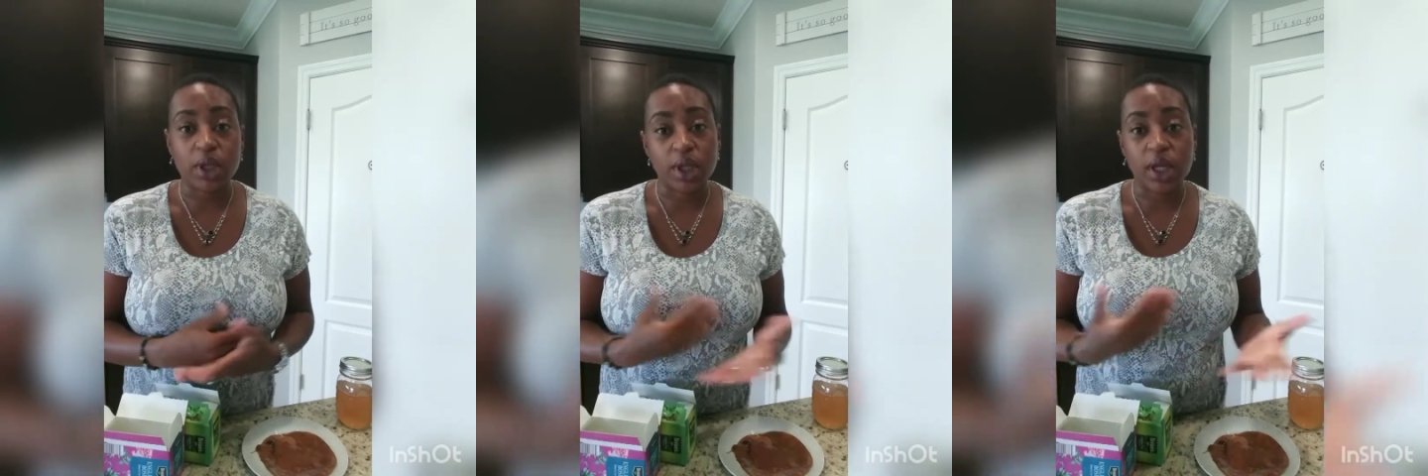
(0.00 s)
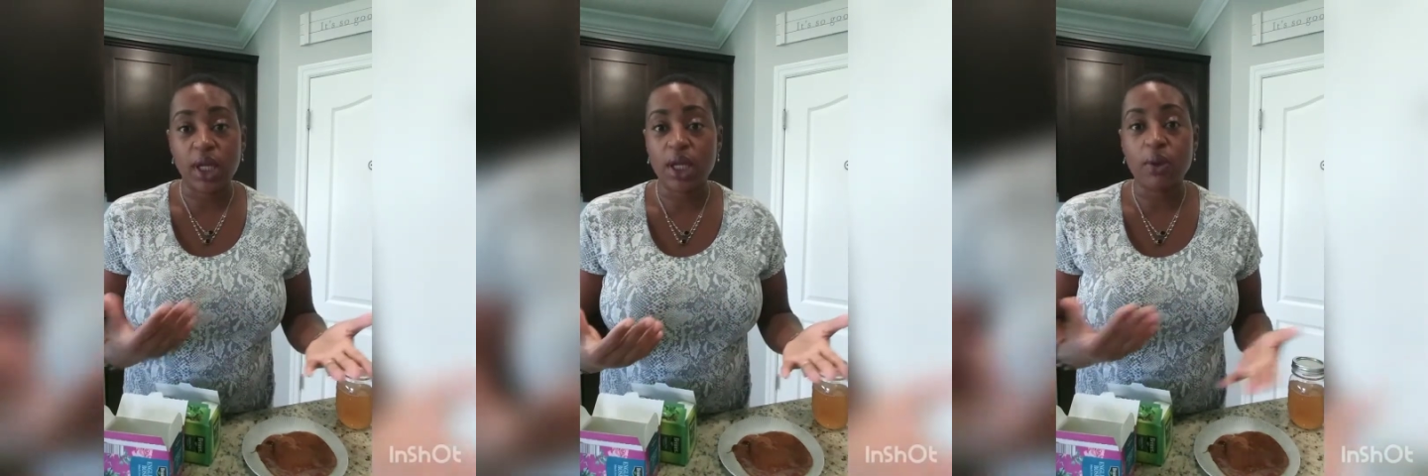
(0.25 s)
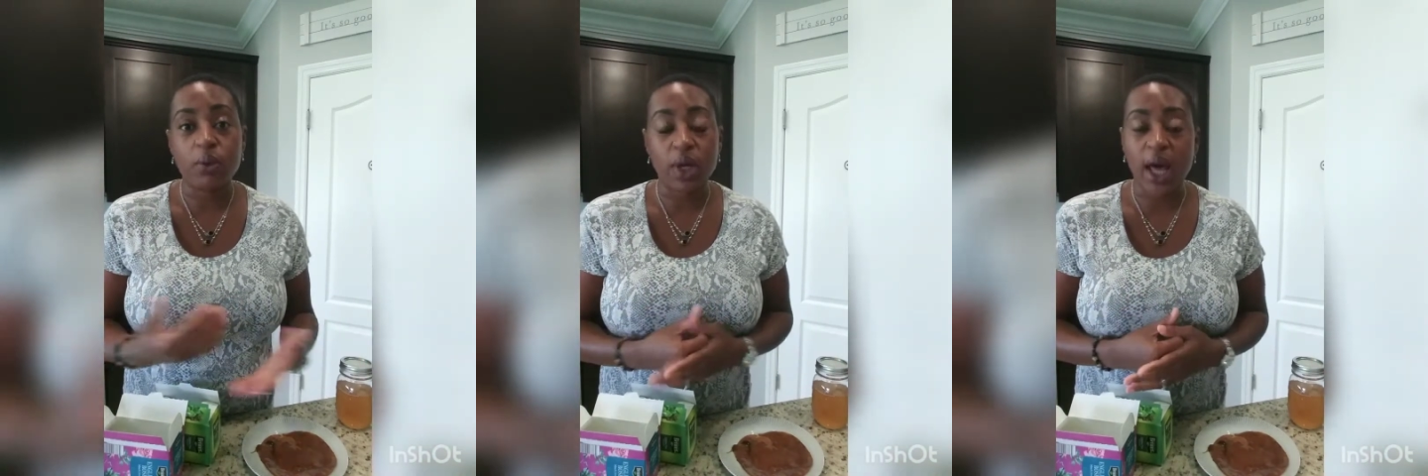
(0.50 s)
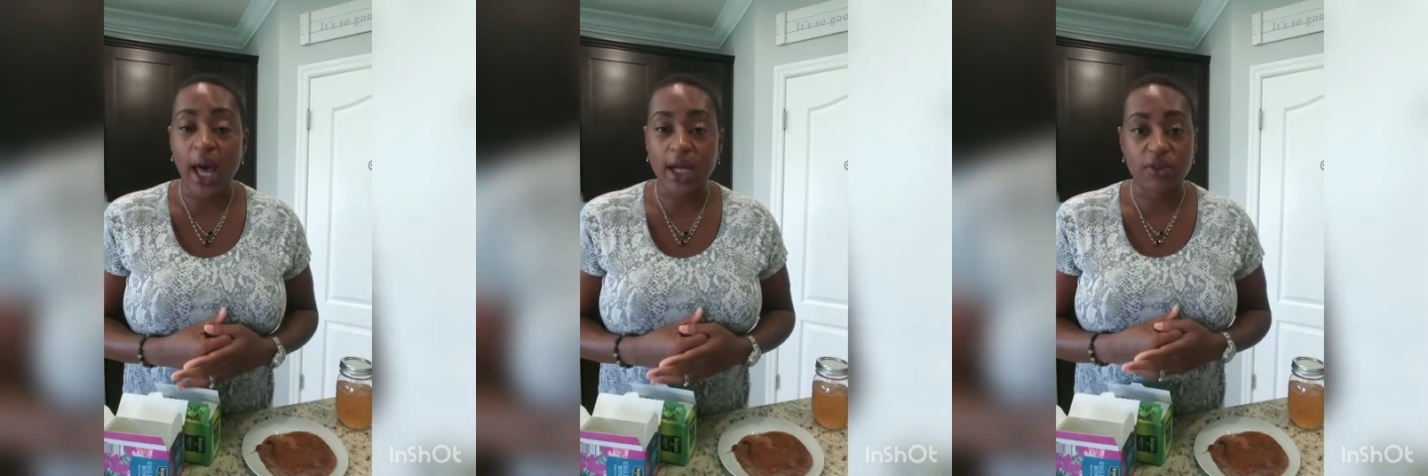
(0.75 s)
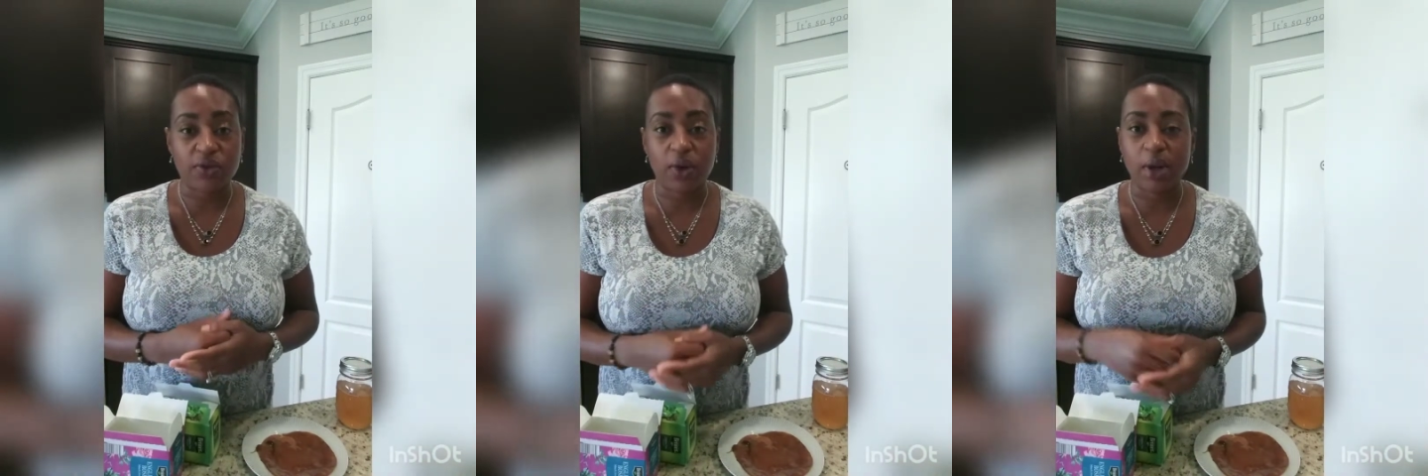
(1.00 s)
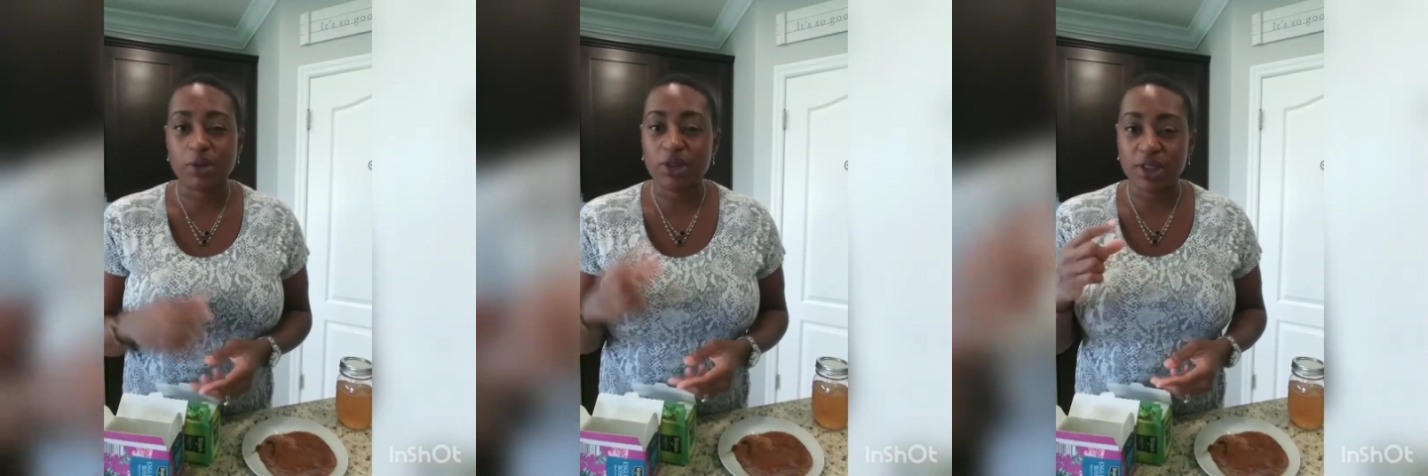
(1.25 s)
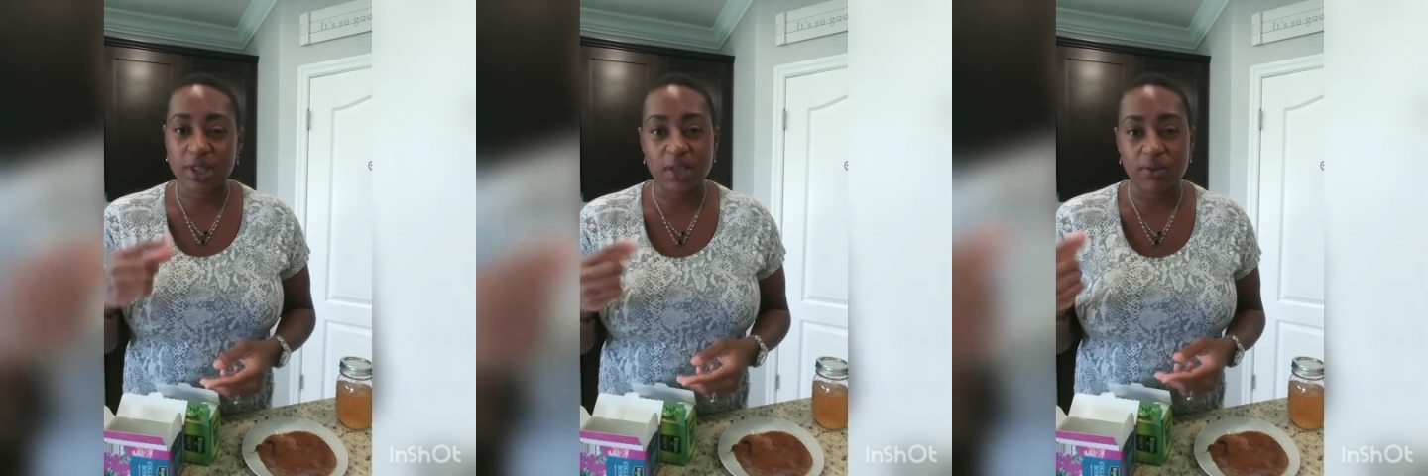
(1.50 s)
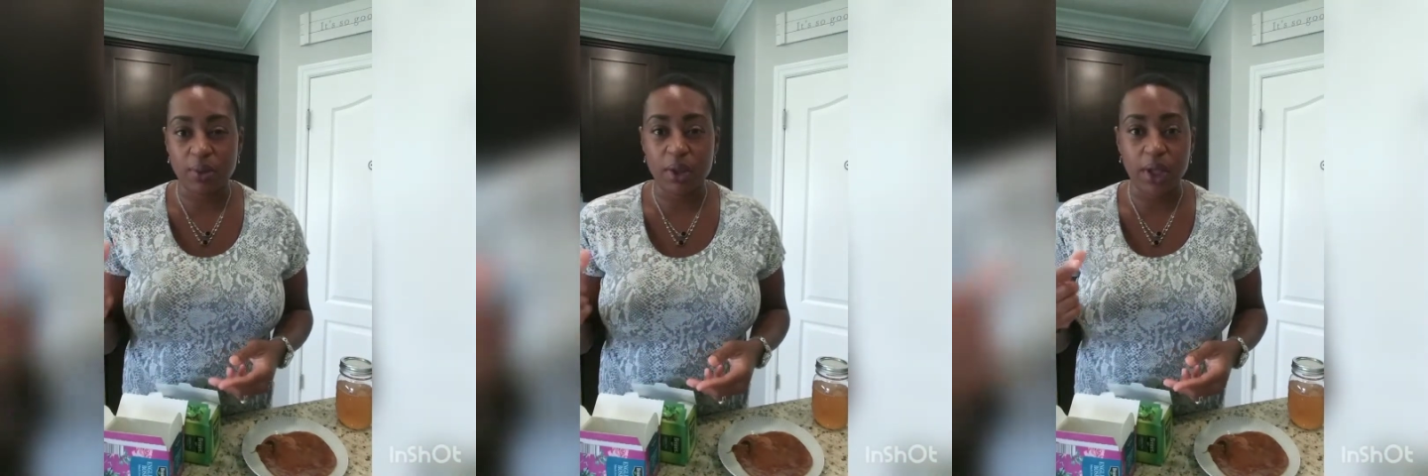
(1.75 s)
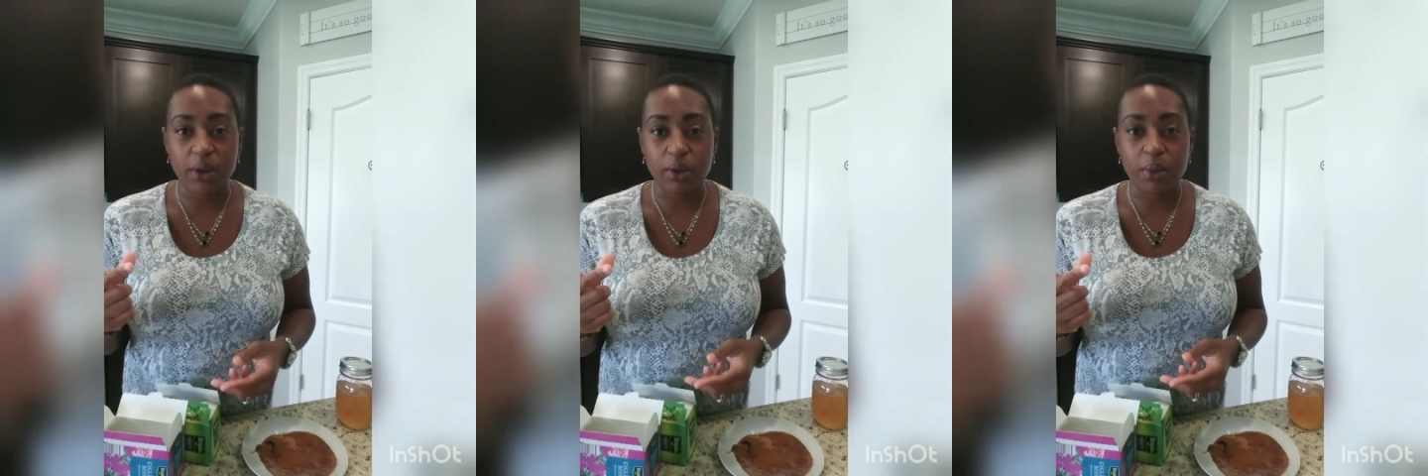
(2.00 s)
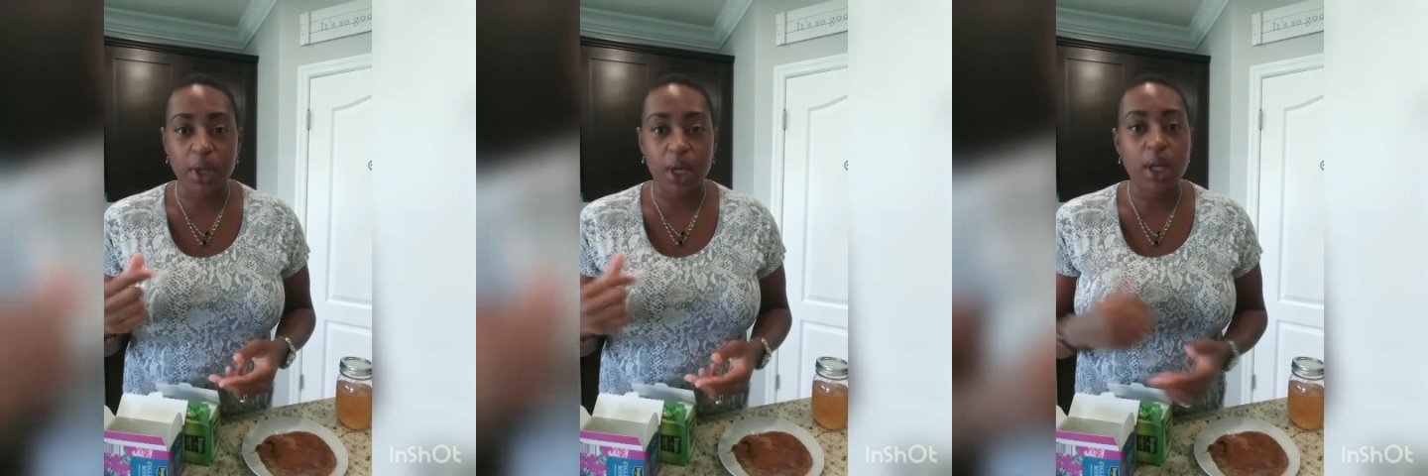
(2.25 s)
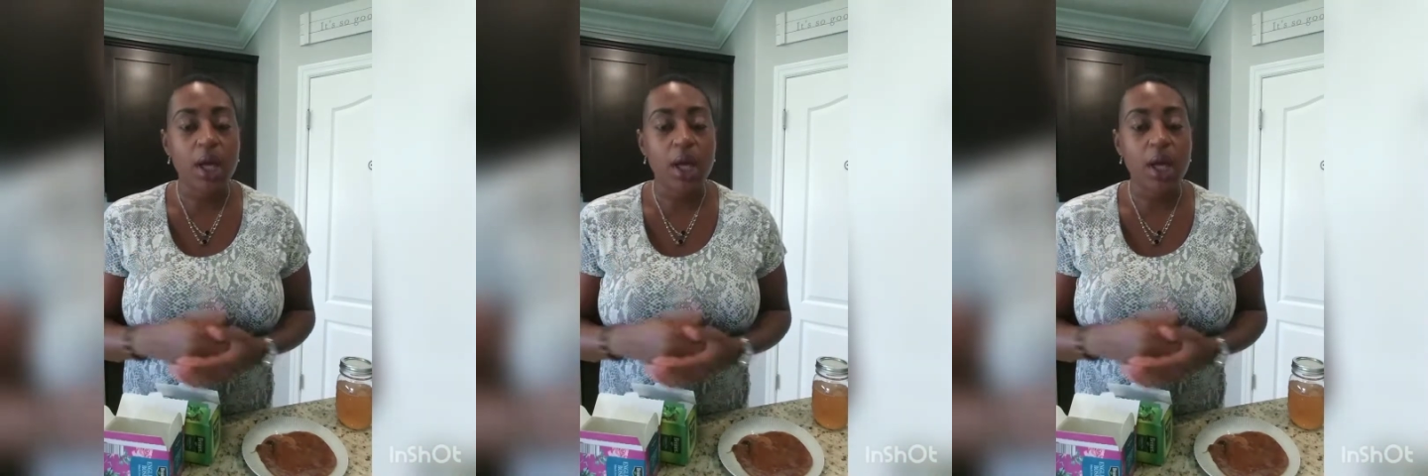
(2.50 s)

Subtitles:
he would ask for it. I would just give him a little bit.